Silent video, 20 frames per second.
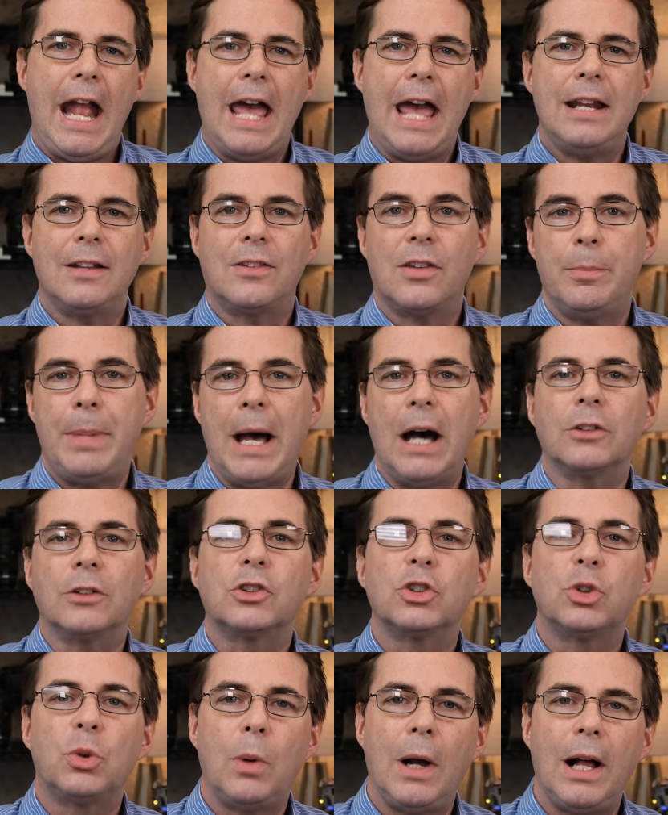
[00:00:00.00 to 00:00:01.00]
And it's about
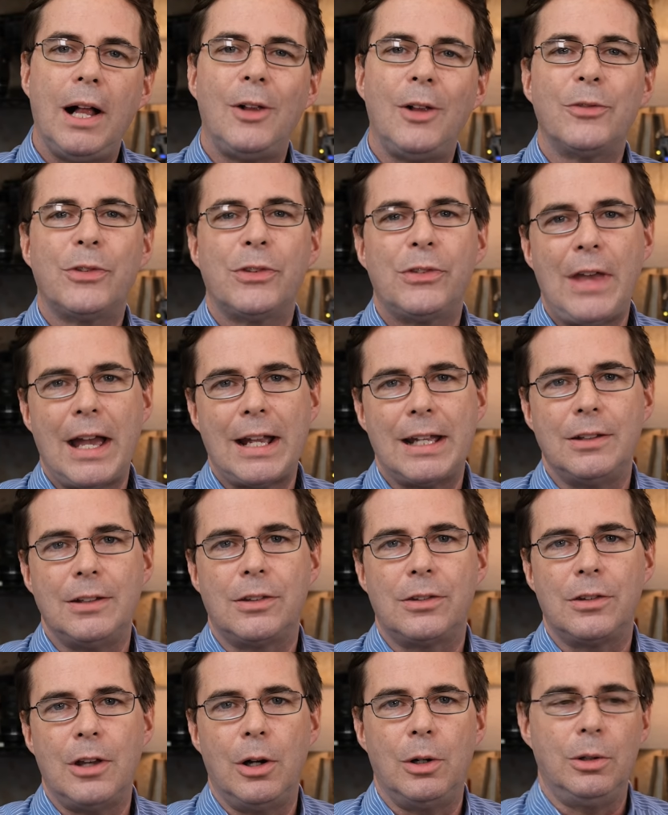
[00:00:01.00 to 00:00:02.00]
twelve seconds,
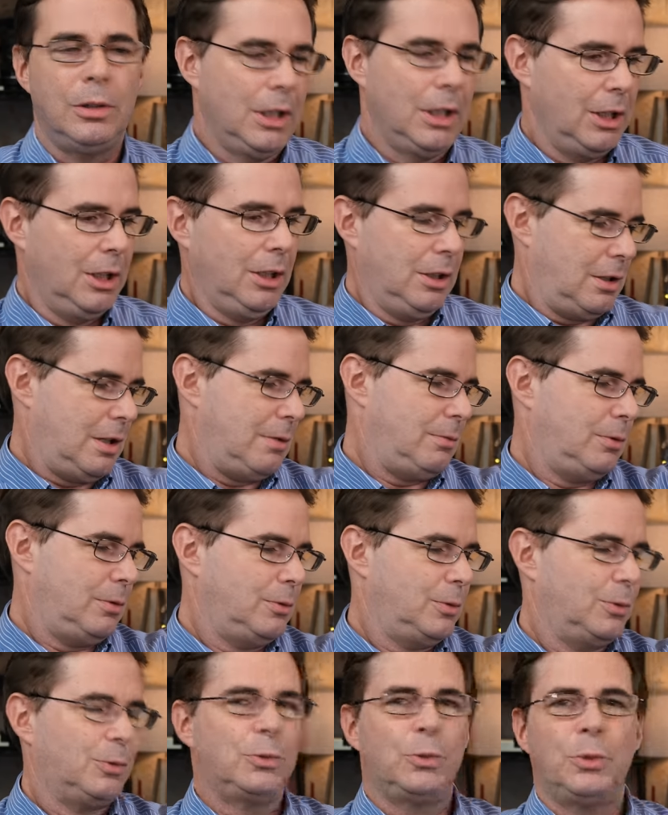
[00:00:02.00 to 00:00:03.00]
so
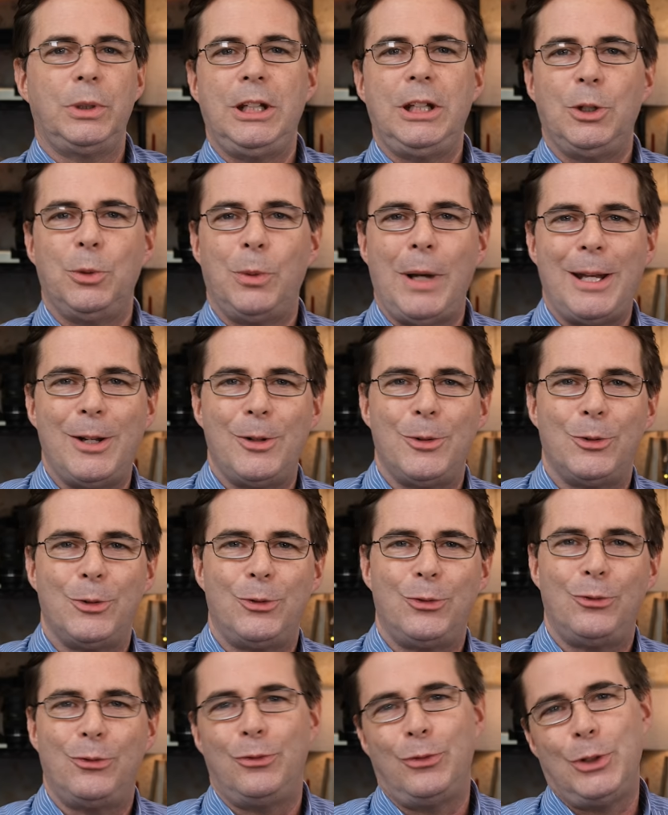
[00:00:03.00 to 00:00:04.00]
we need to wait a
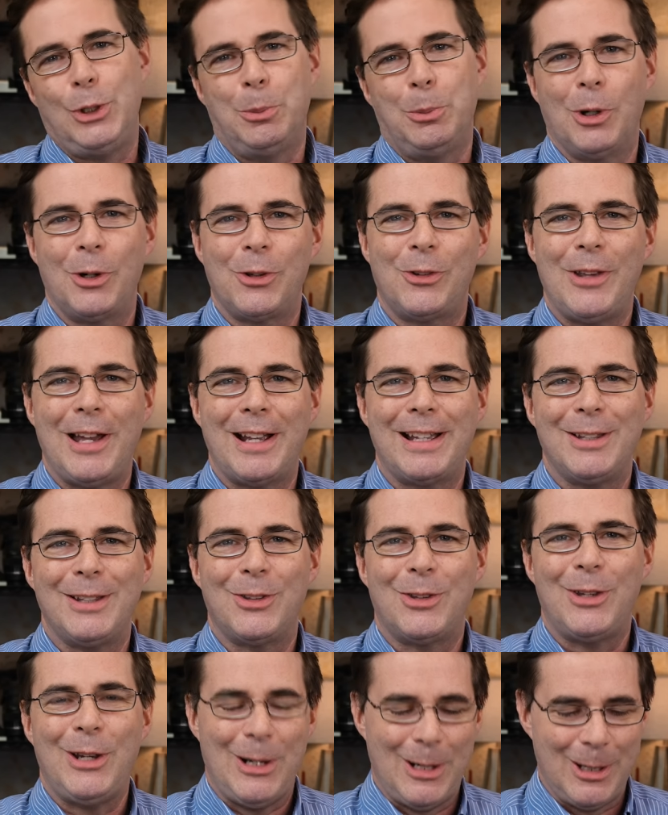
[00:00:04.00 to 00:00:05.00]
few more
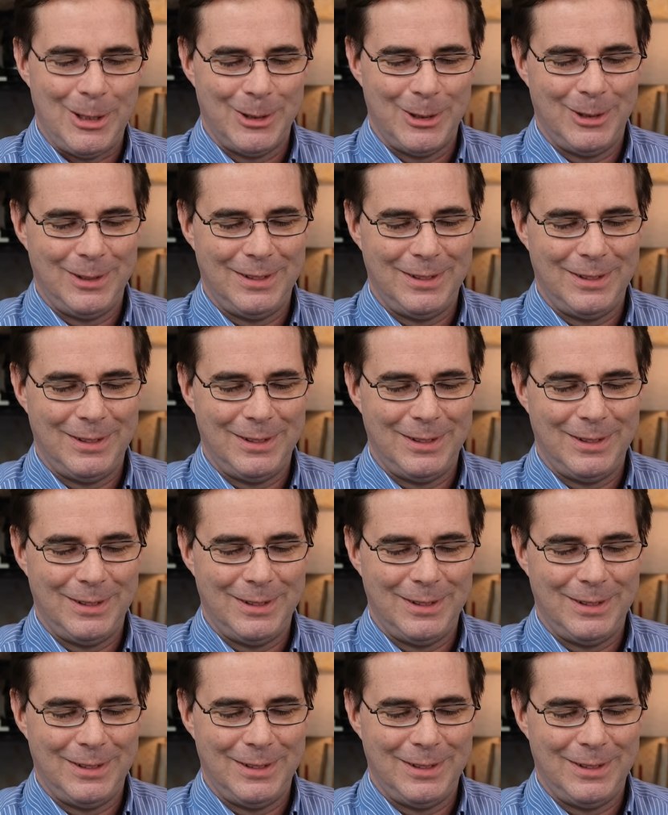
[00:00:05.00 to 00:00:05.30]
seconds here.